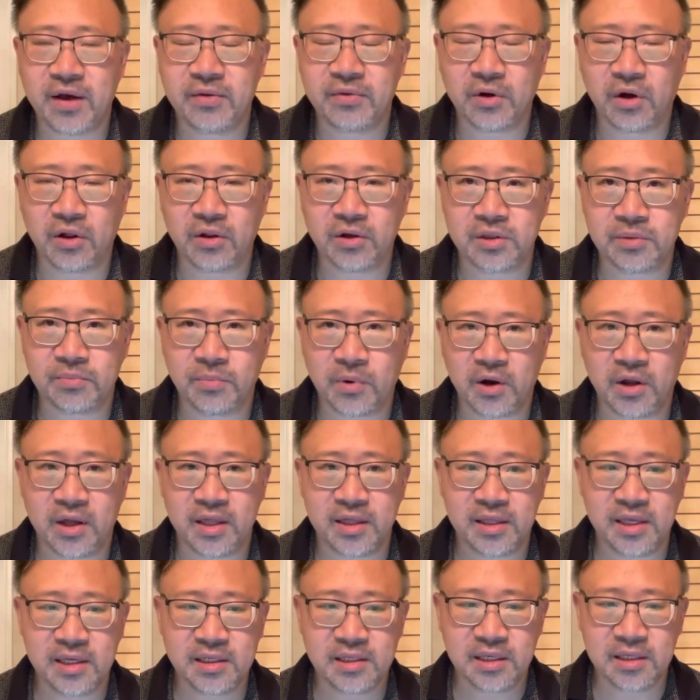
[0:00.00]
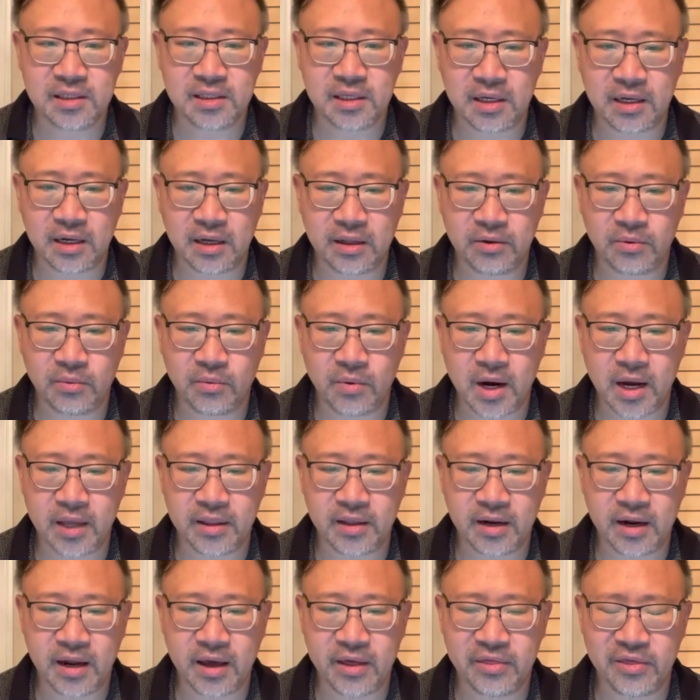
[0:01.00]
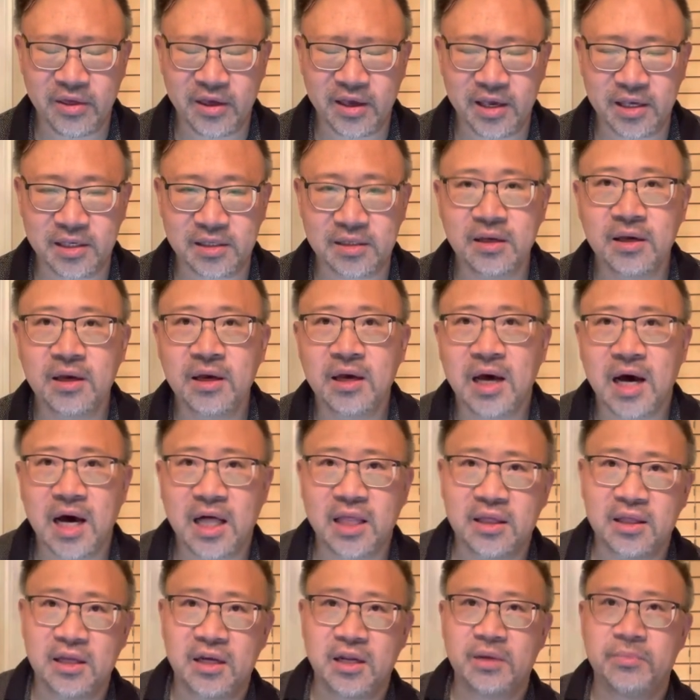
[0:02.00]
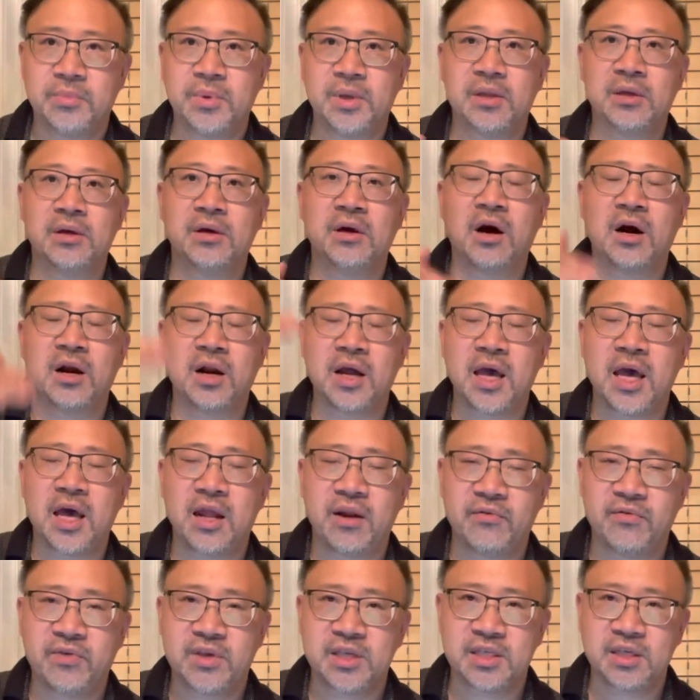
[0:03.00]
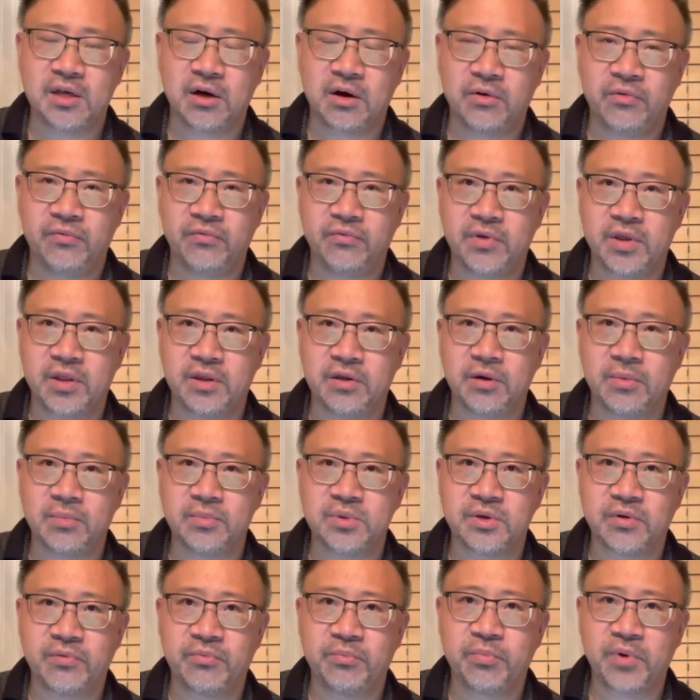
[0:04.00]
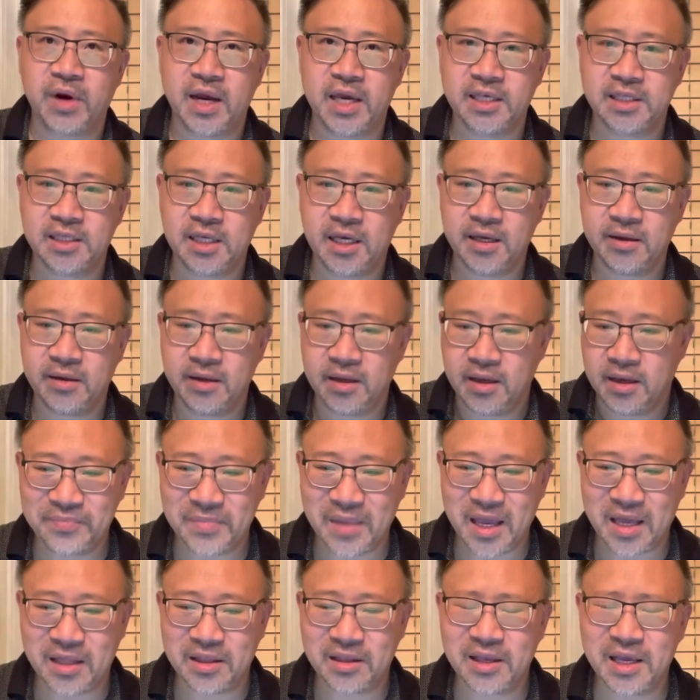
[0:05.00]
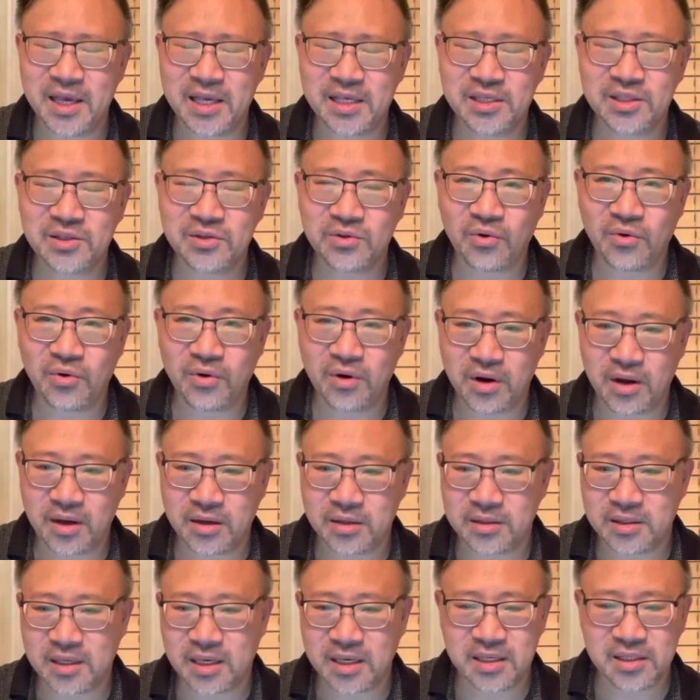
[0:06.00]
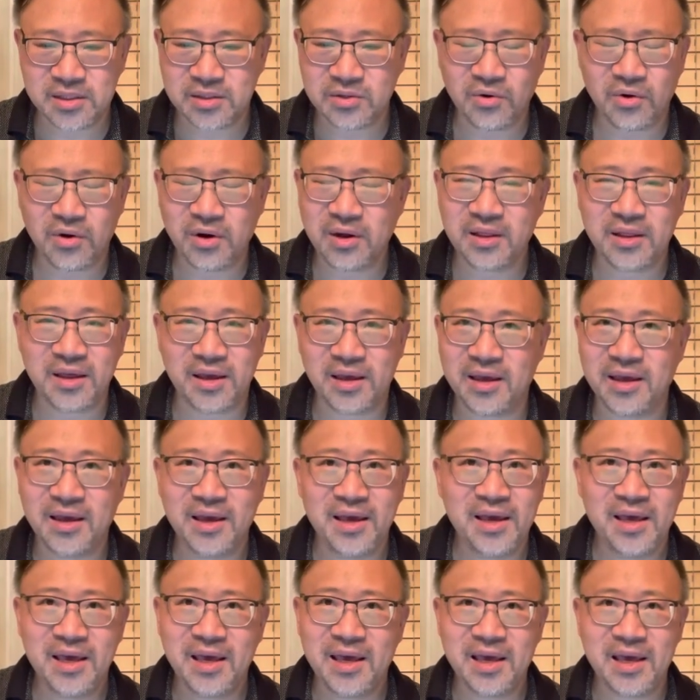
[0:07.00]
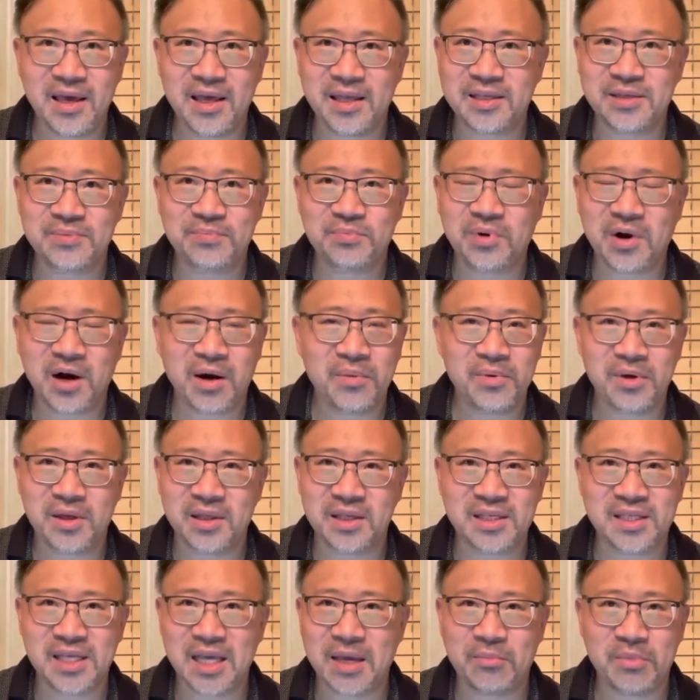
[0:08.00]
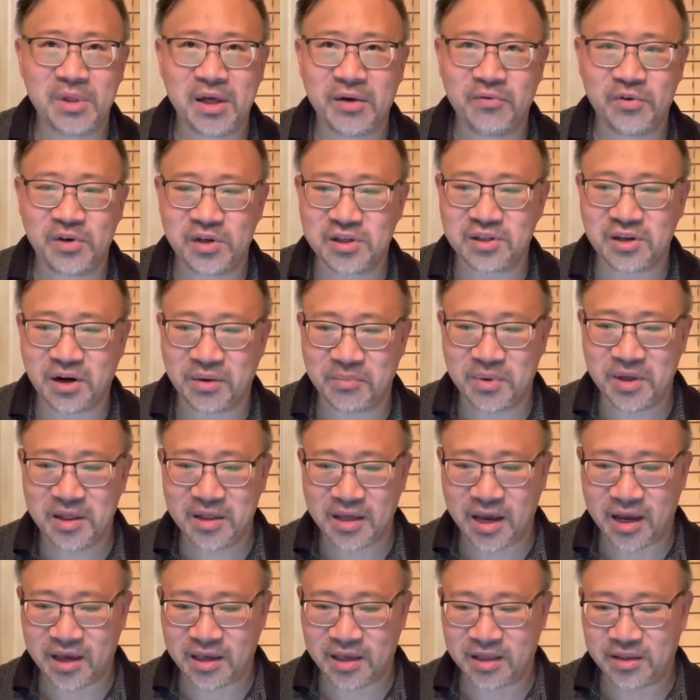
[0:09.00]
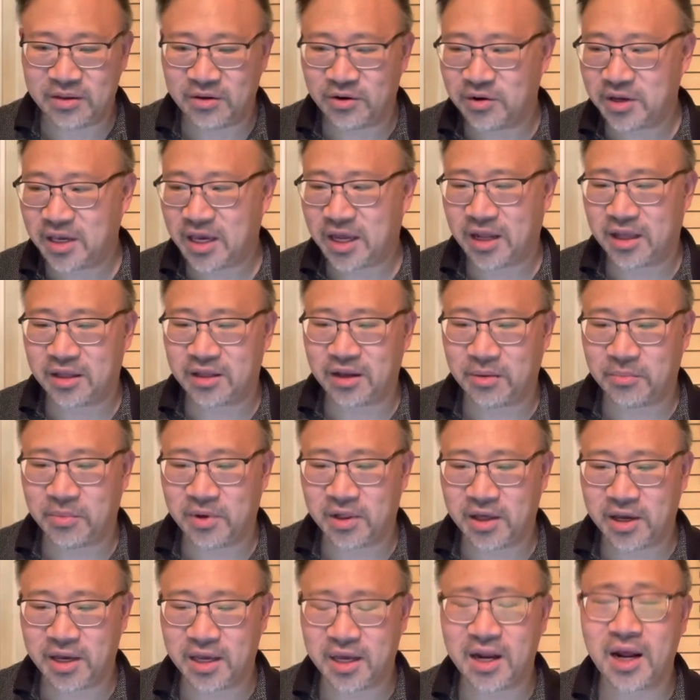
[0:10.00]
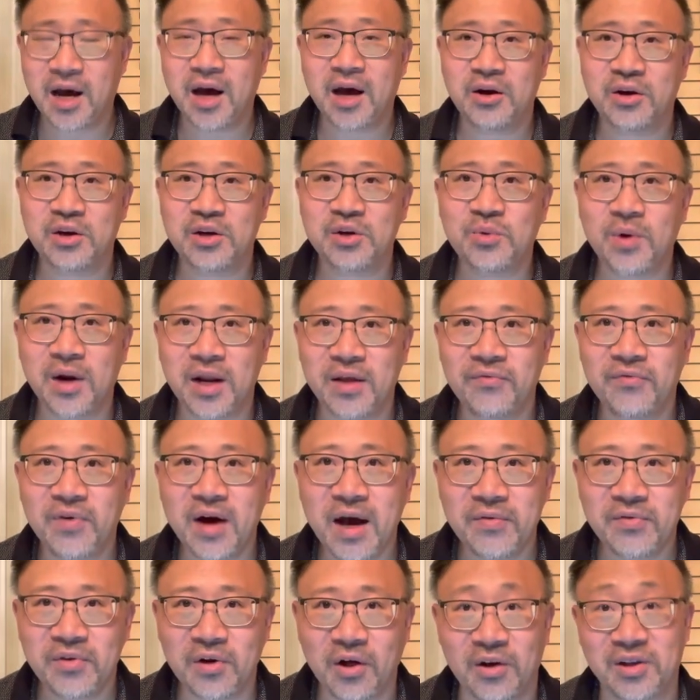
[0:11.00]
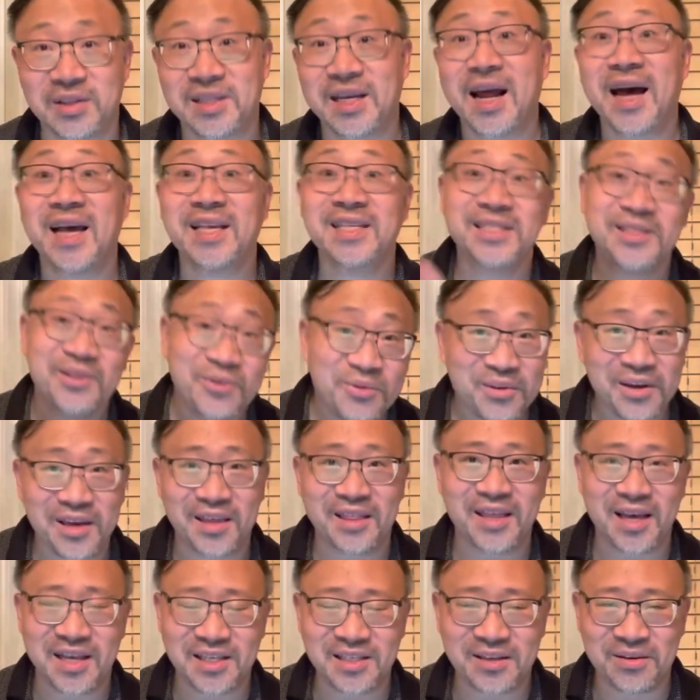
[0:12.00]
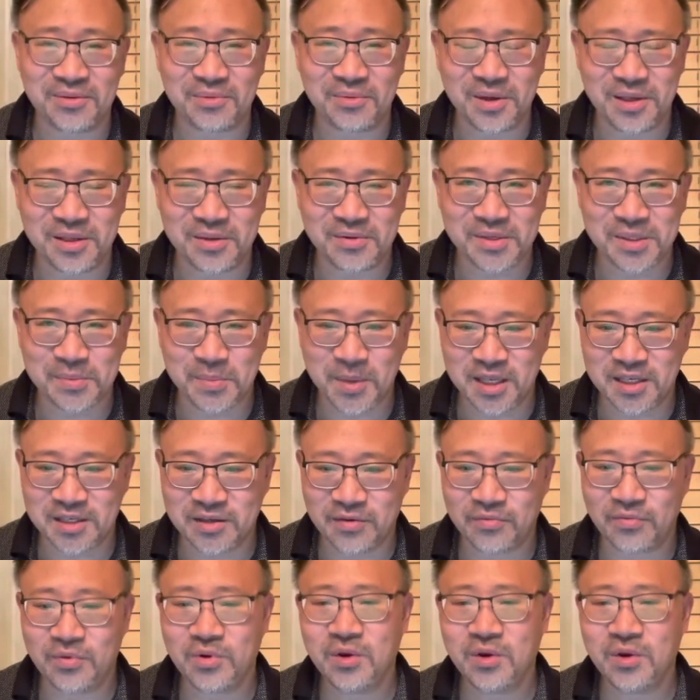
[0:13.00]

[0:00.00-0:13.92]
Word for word: a bottle, and this is another wine that I think is a little bit got ahead of itself in terms of pricing. And histor- uh, historically, it's probably on the same level as d'Armailhac, and you're getting d'Armailhac at $125. I still think that's expensive.